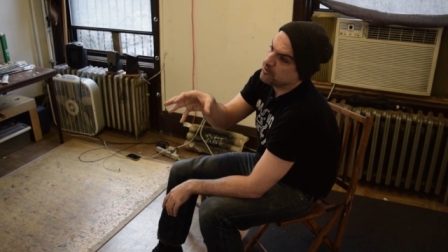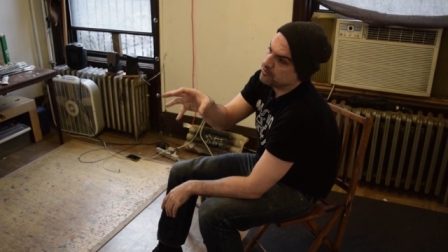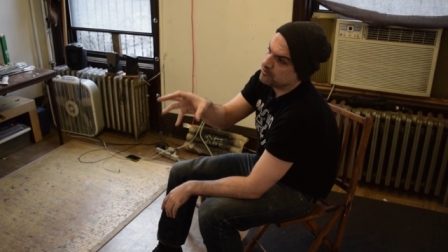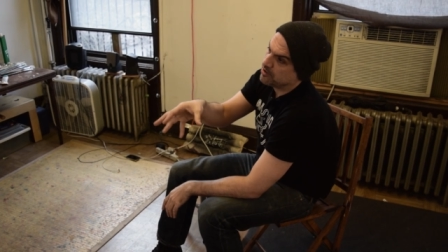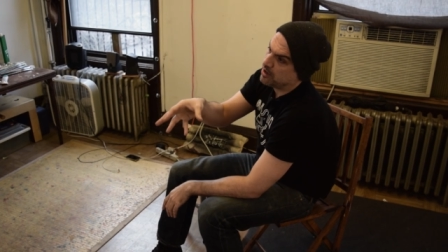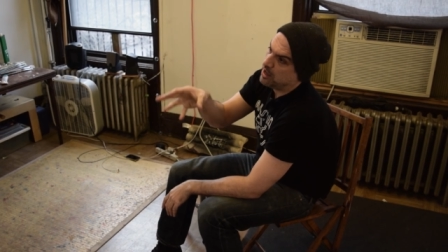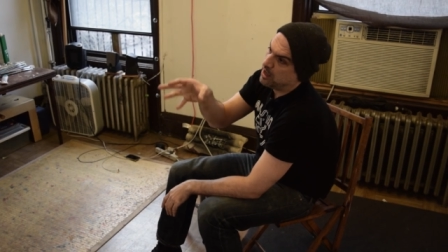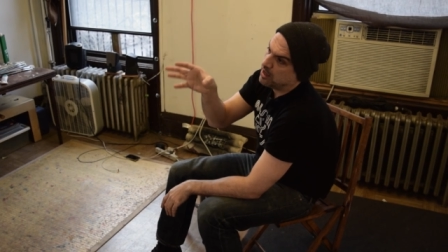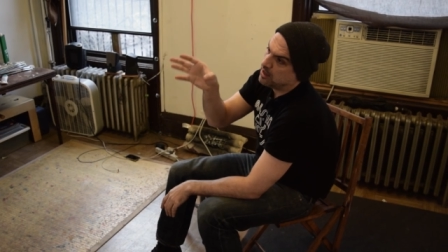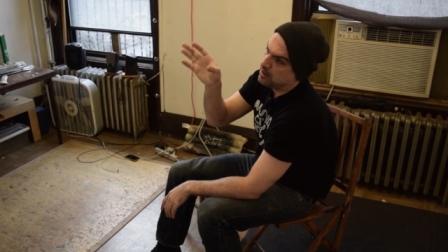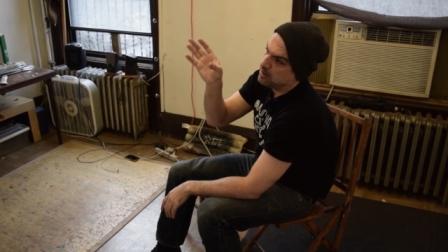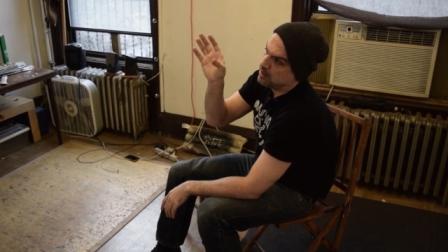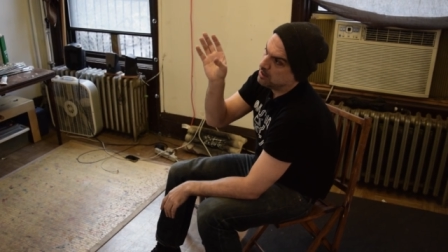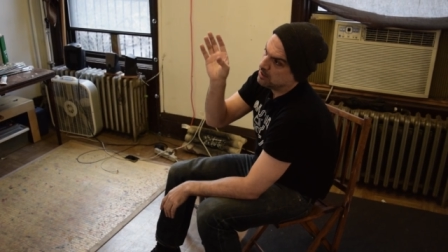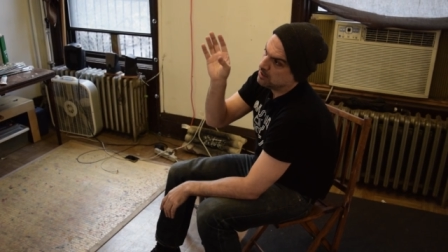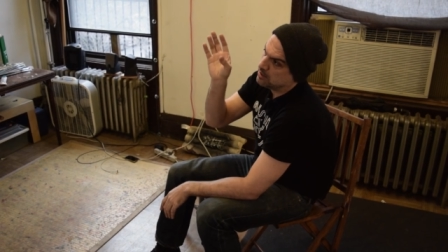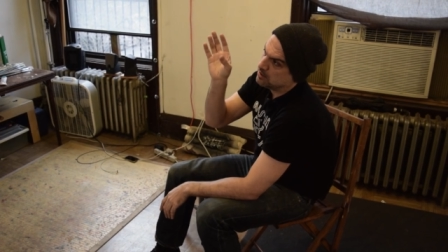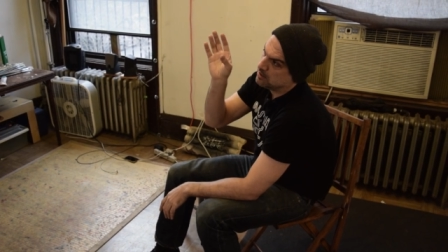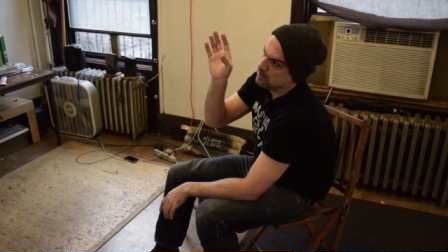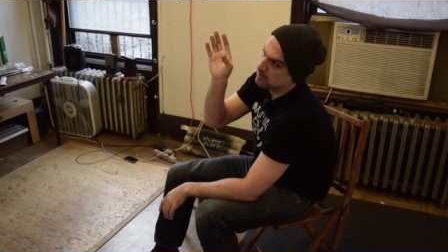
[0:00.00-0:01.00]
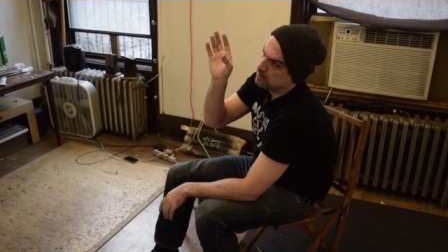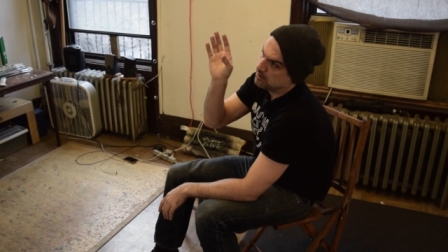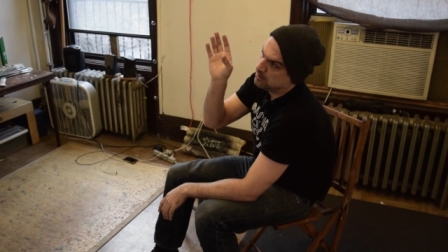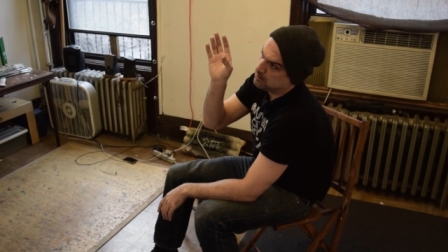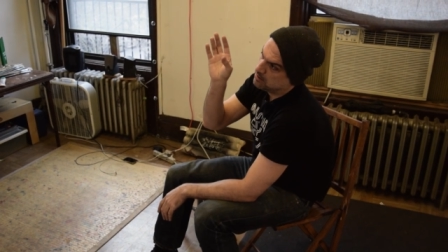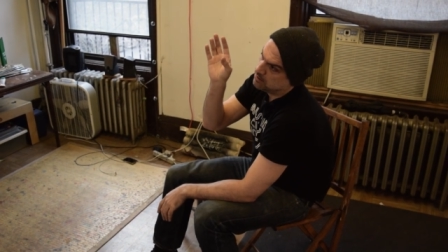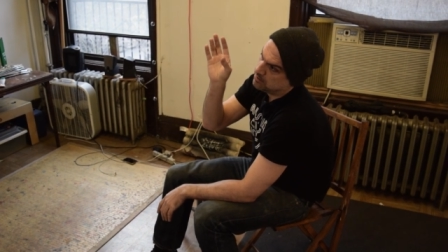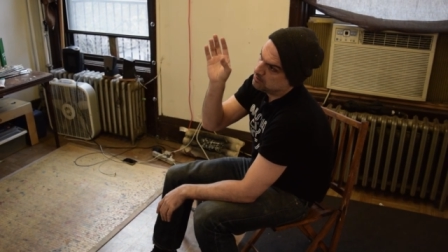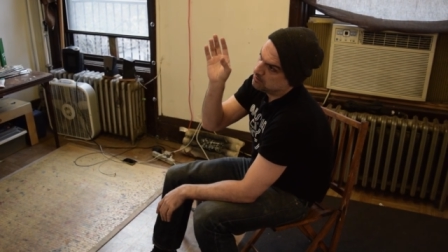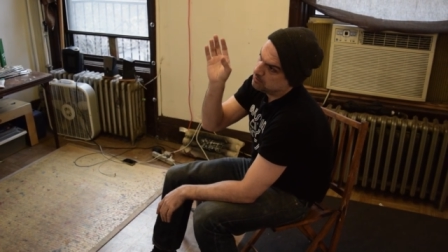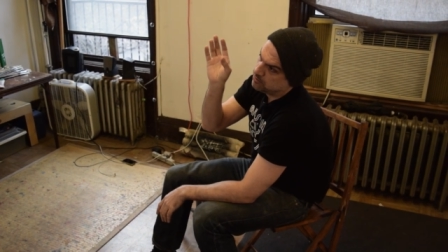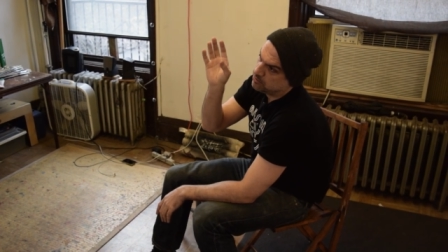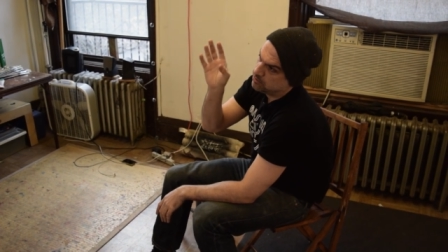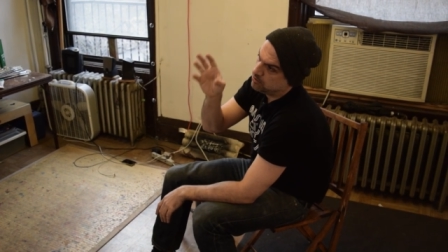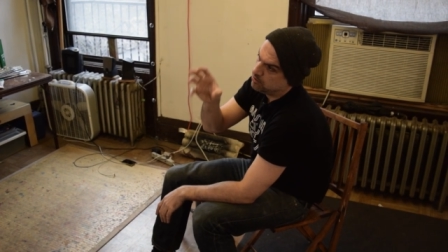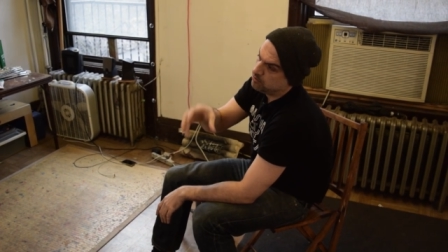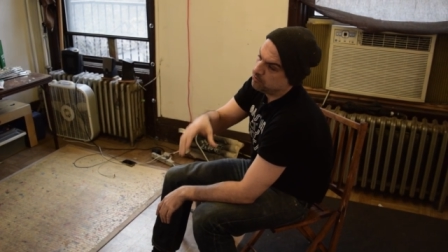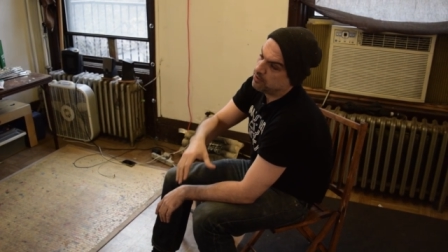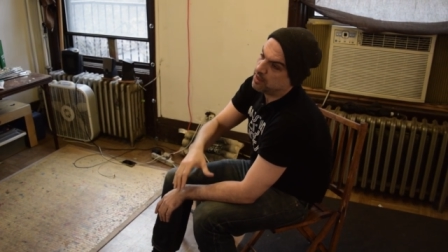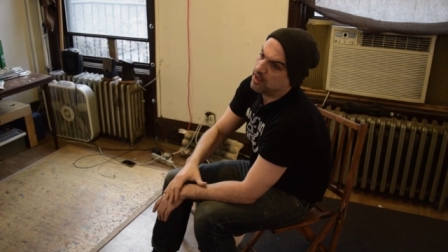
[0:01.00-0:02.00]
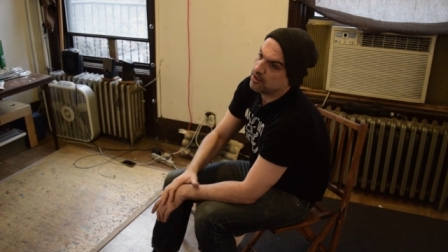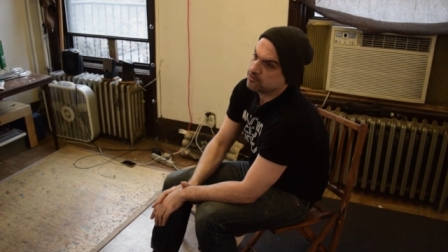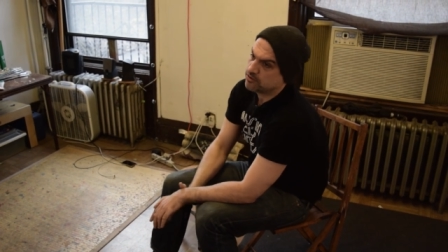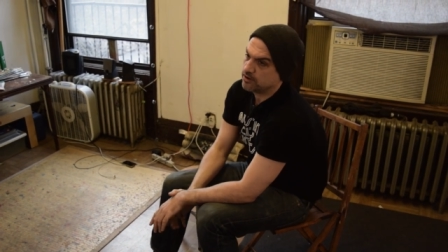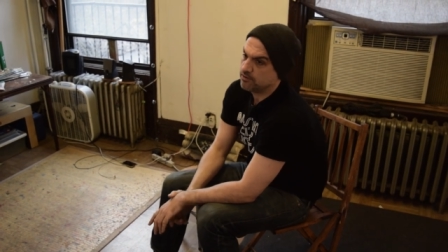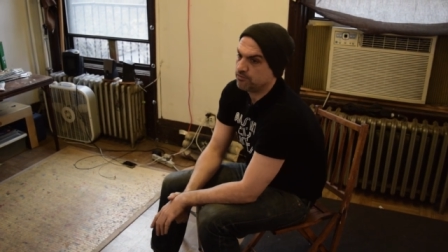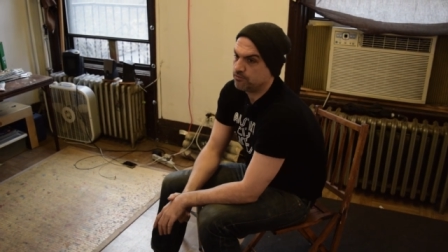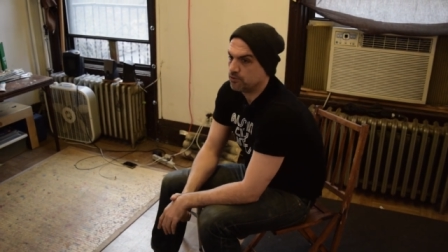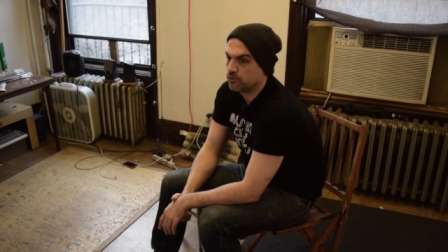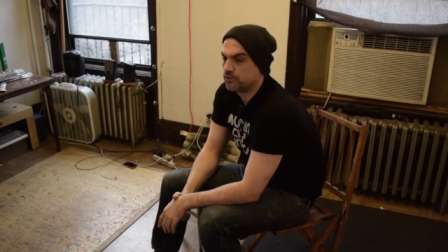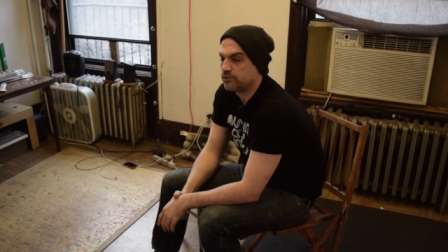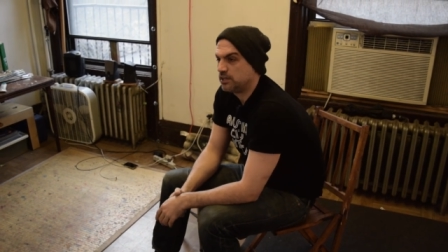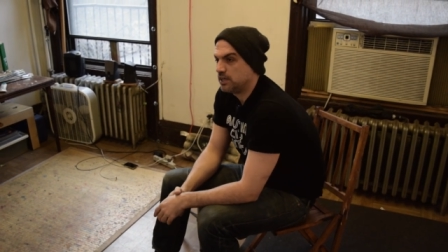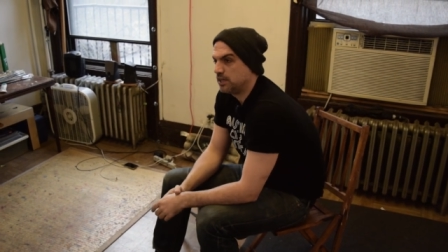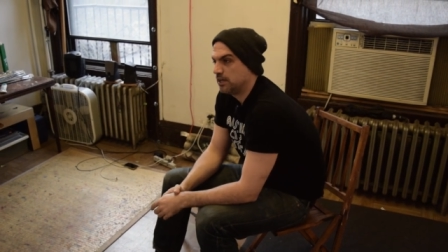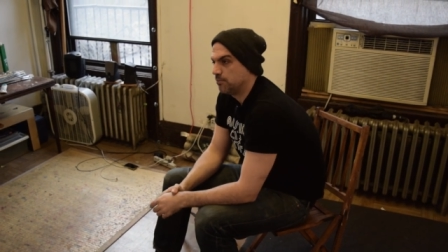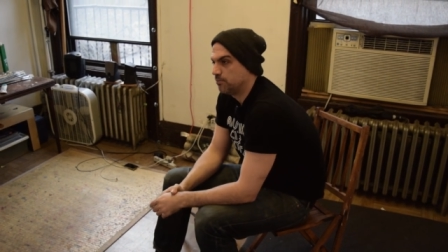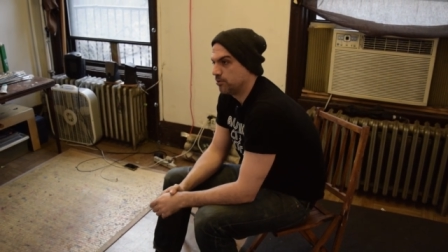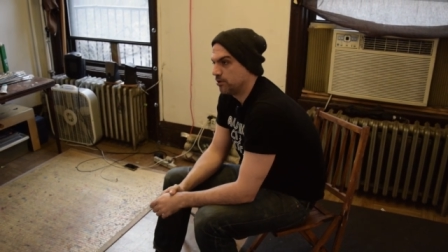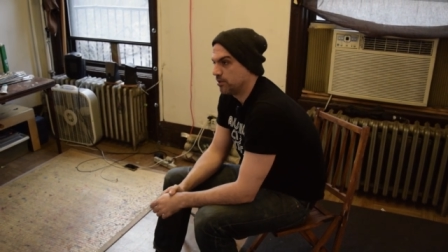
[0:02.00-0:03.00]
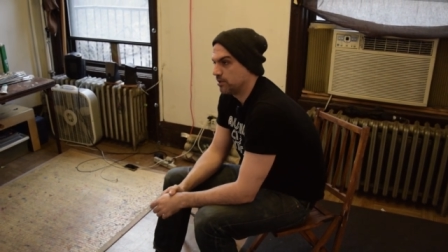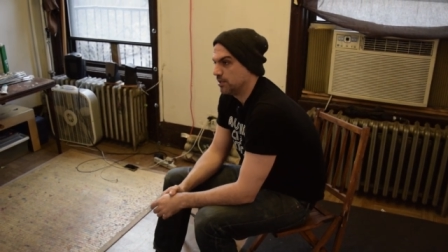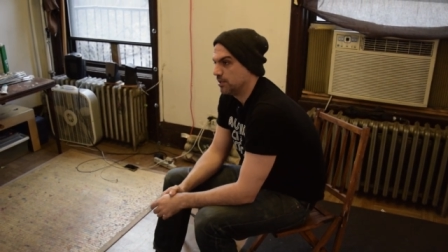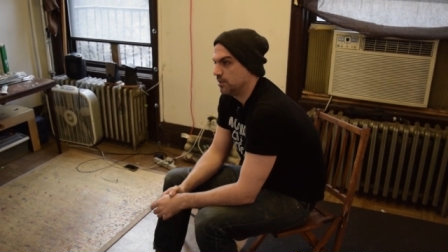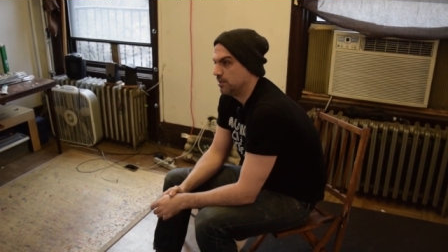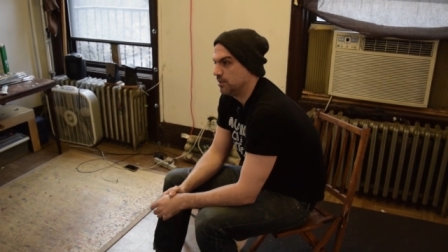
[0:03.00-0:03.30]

Szot in 2014 in Brooklyn.